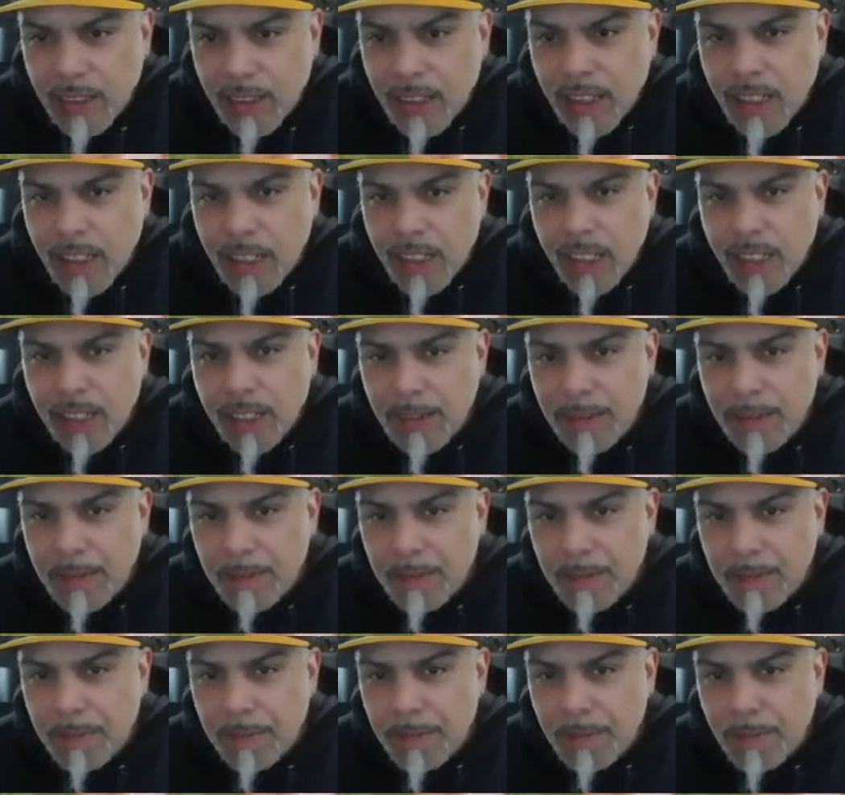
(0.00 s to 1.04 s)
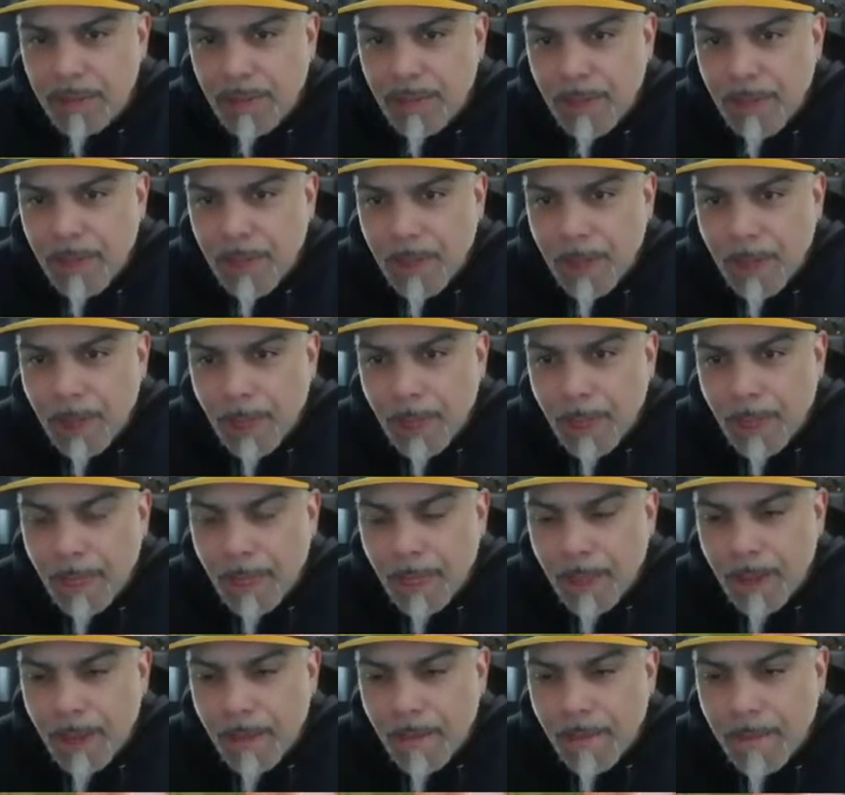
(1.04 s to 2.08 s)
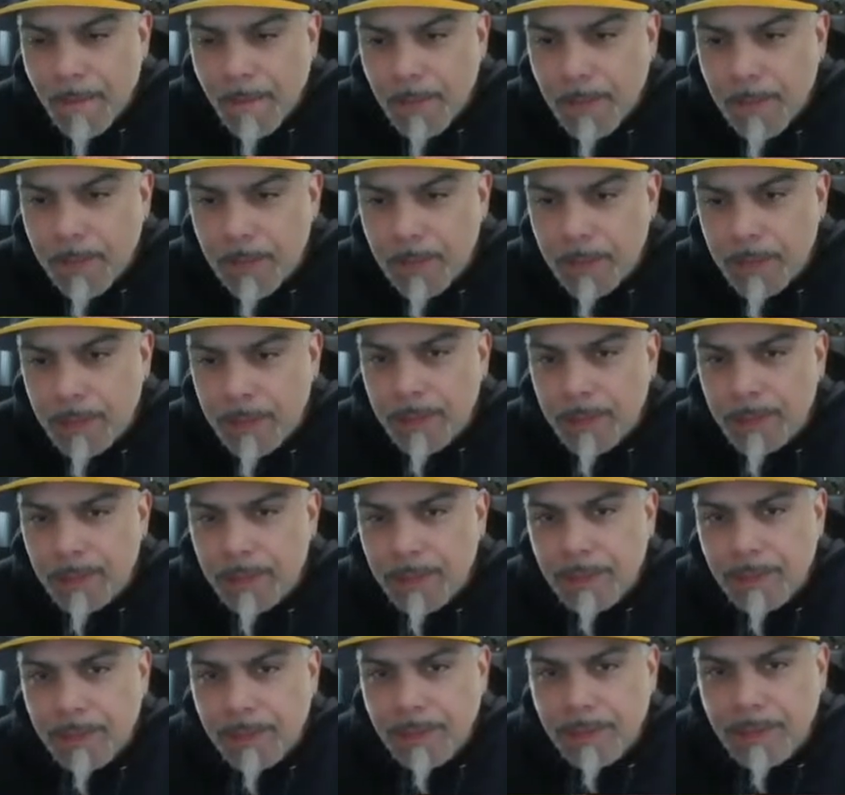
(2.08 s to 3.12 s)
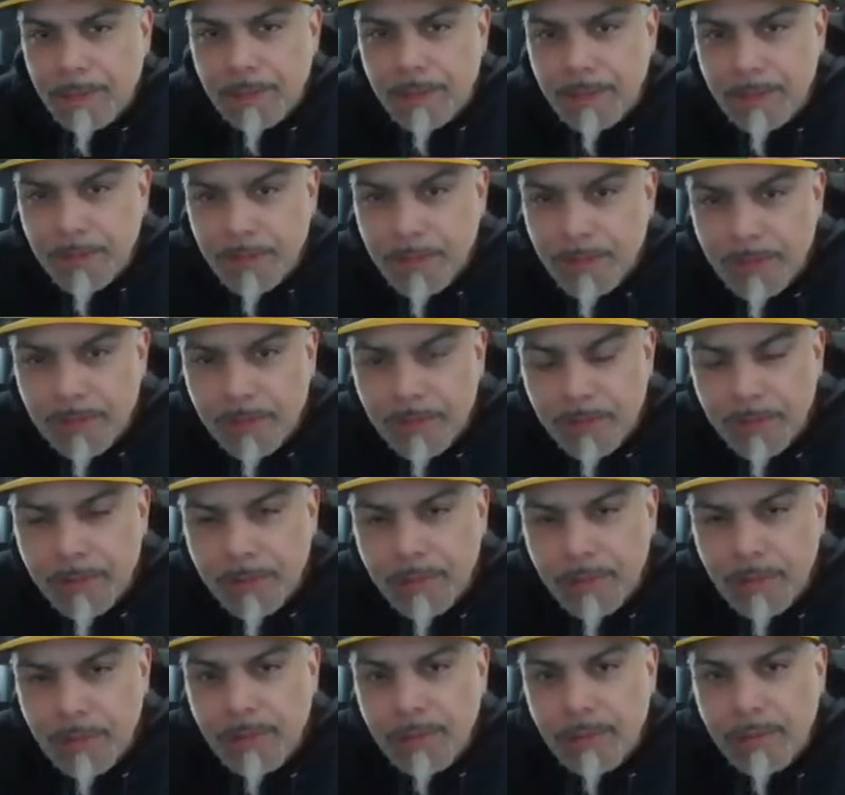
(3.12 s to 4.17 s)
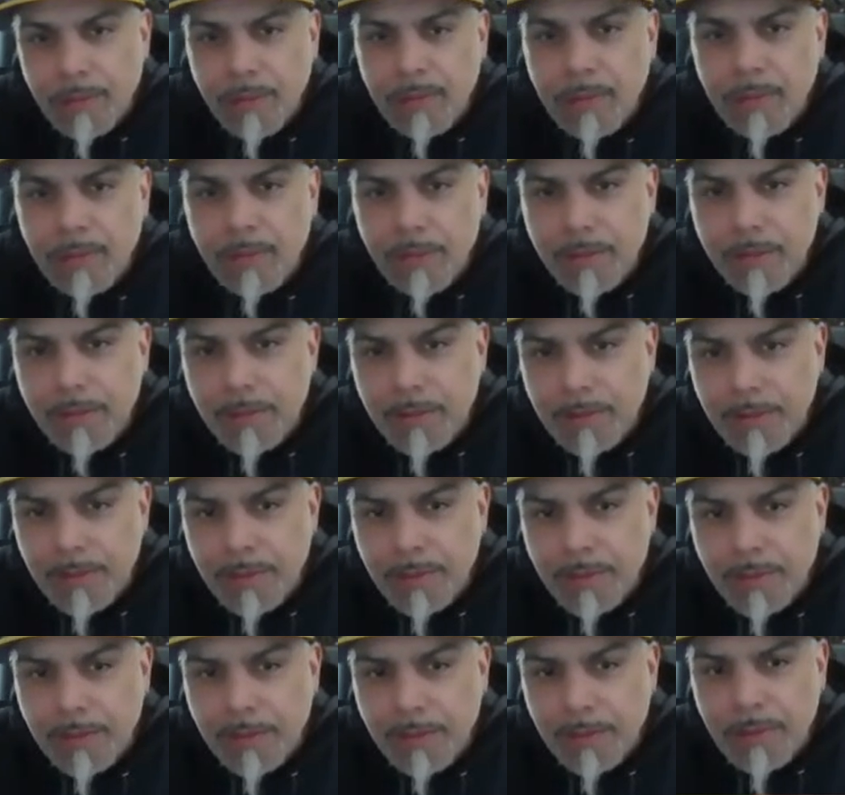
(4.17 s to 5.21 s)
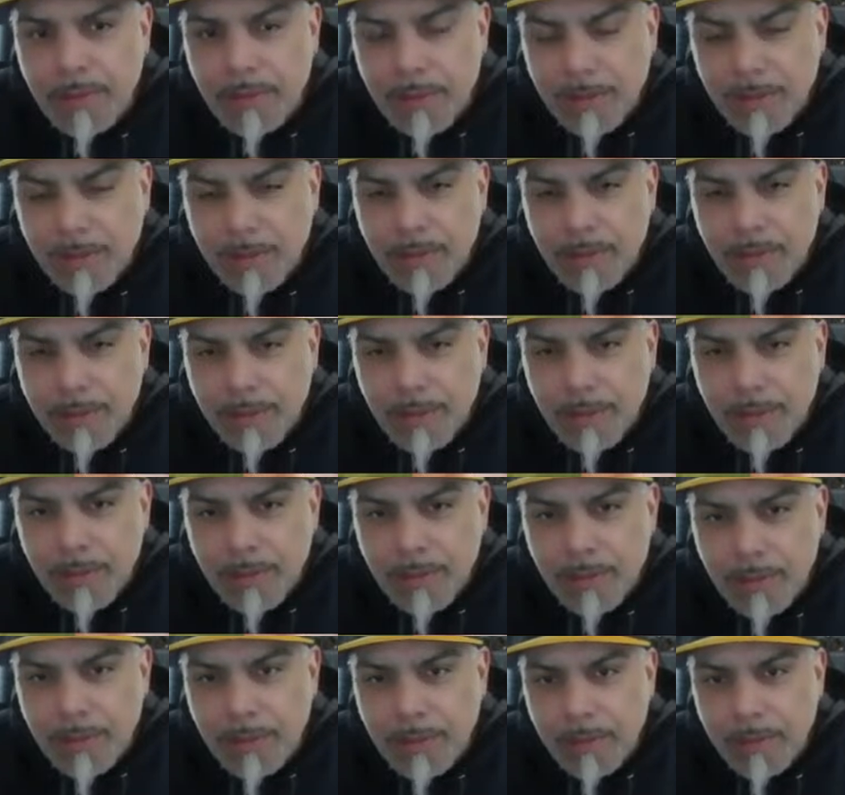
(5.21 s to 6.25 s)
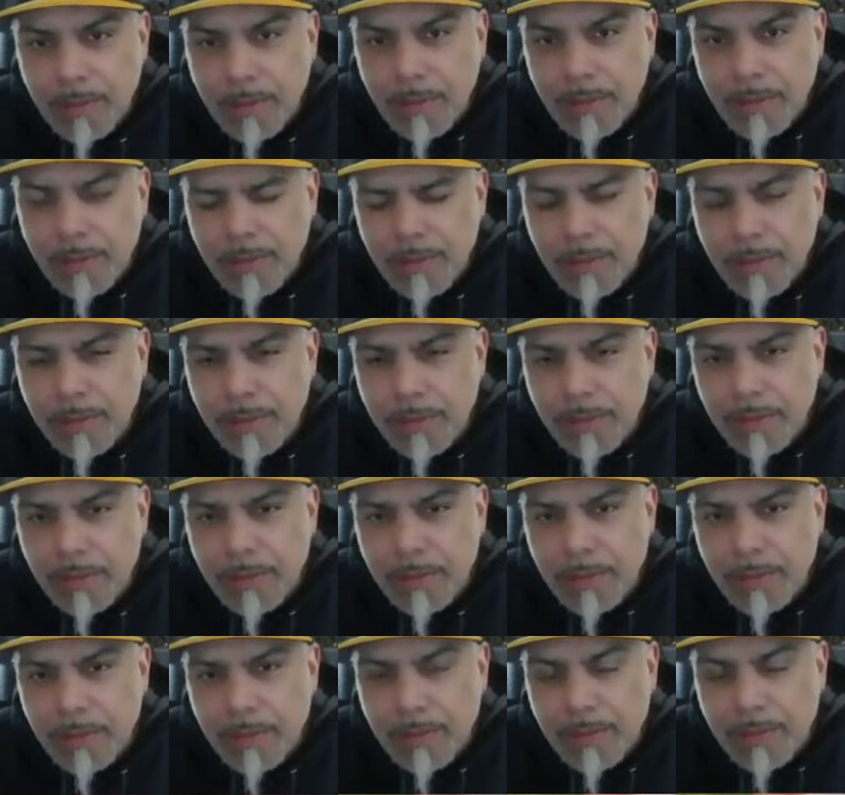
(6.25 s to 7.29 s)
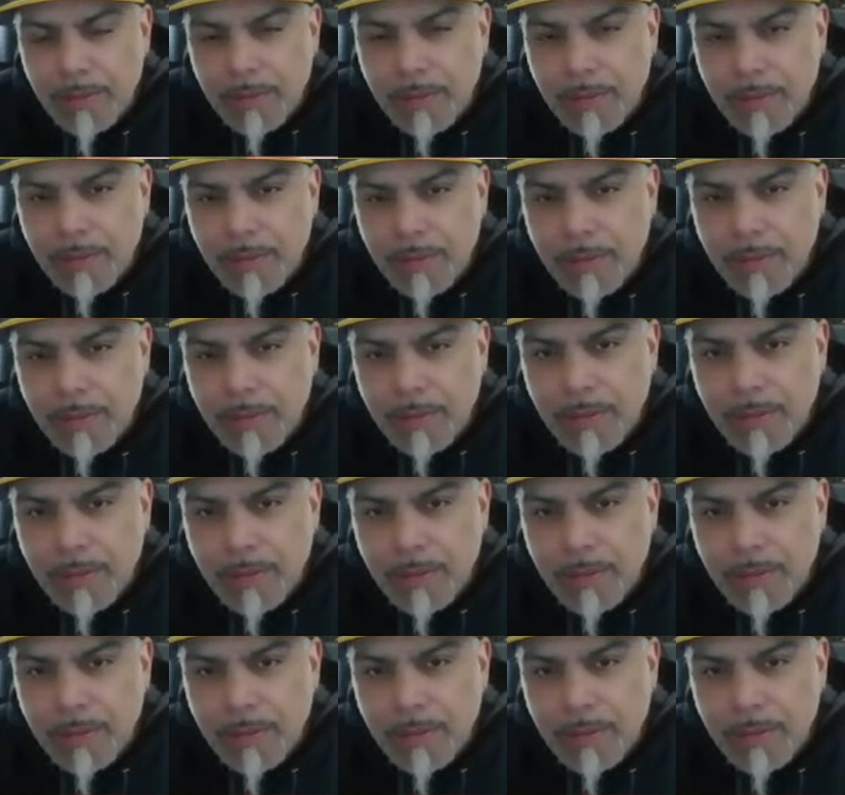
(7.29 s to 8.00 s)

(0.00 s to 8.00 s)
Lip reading: (silent)